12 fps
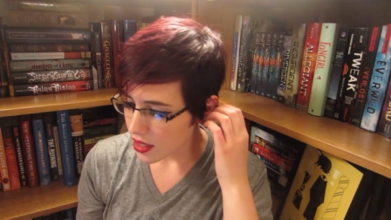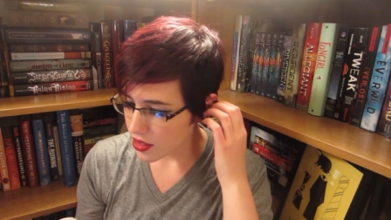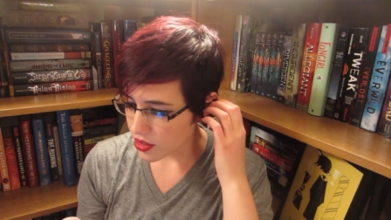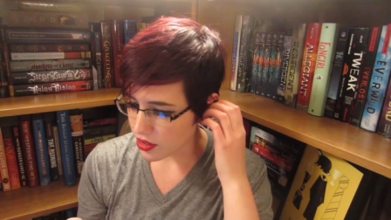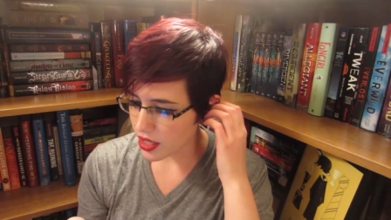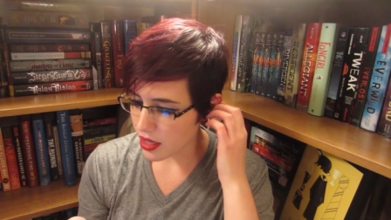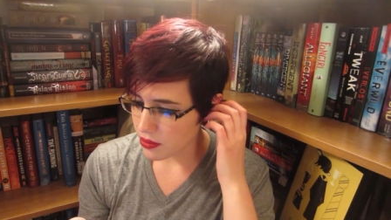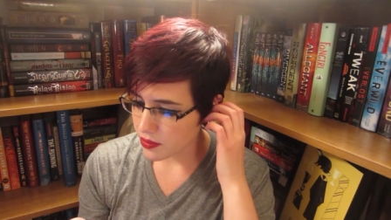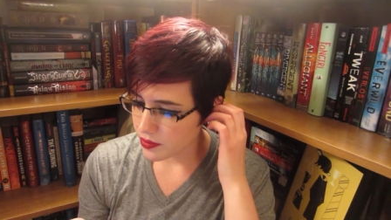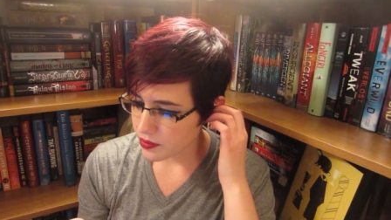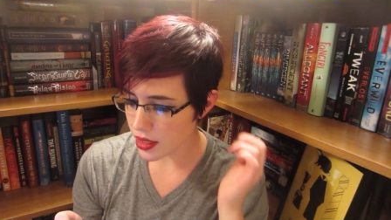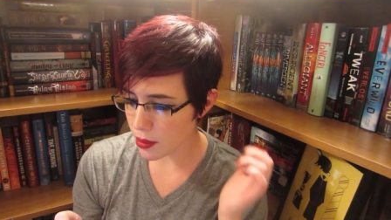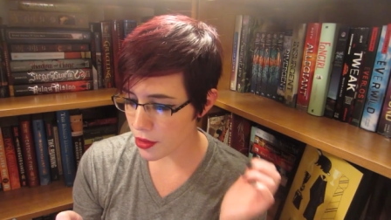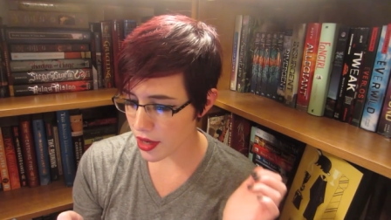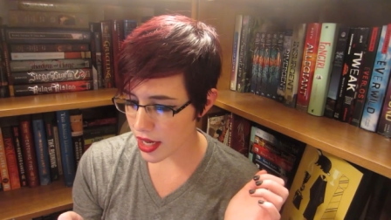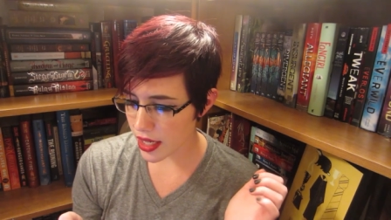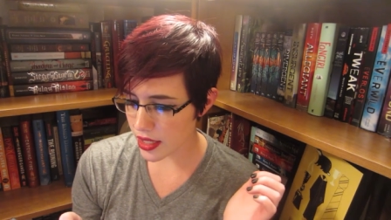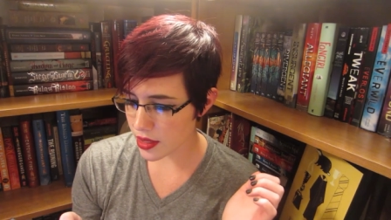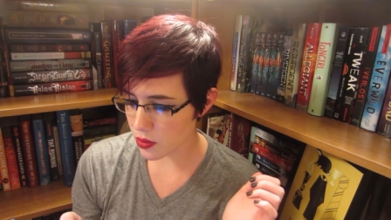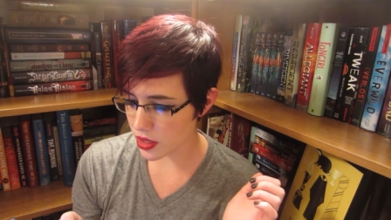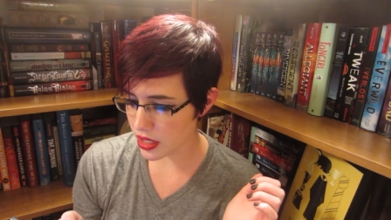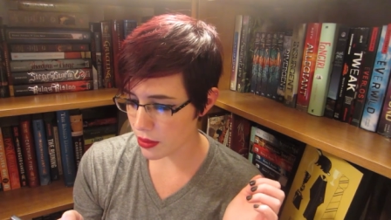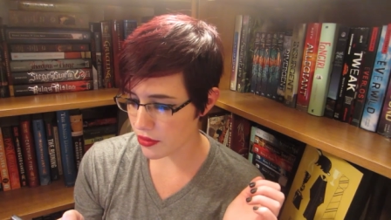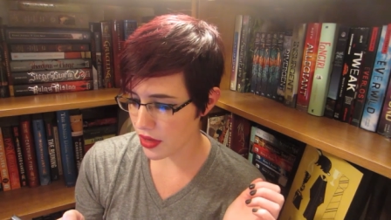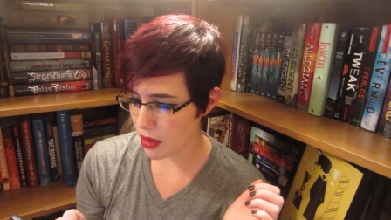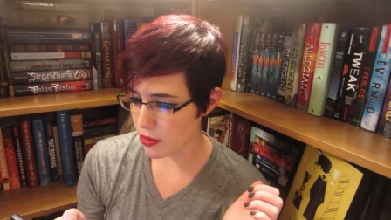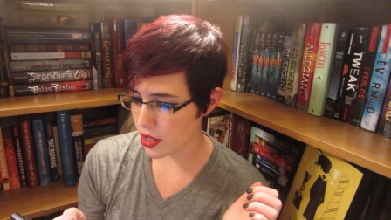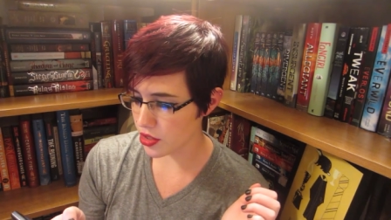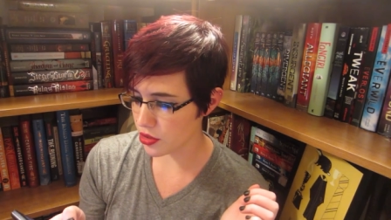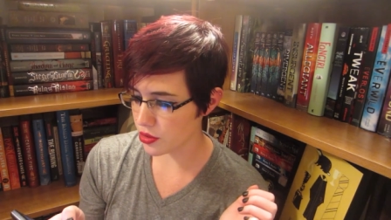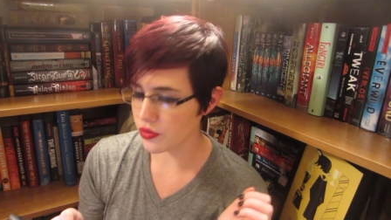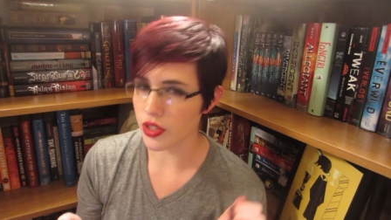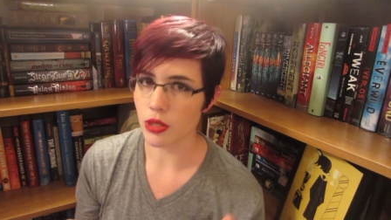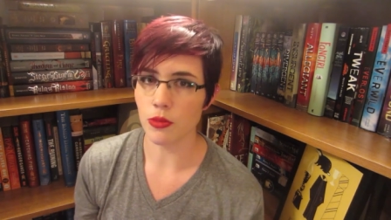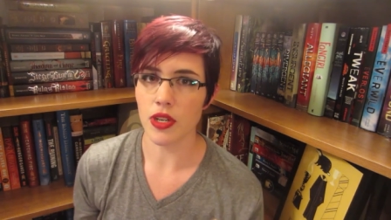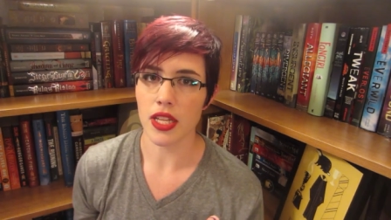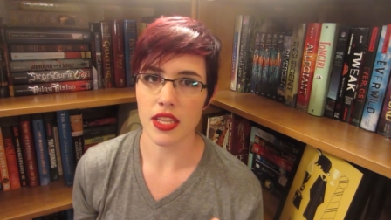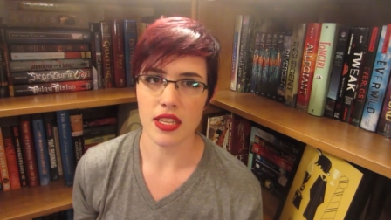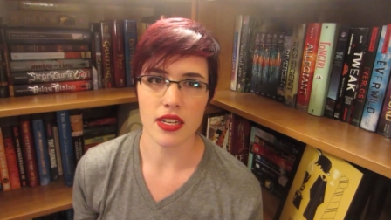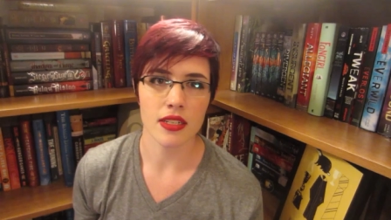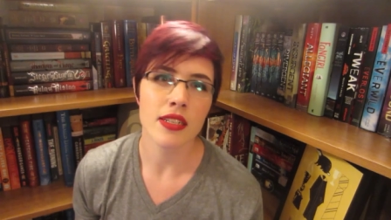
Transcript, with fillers: So yeah. Number eight is what type of camera do you film with? And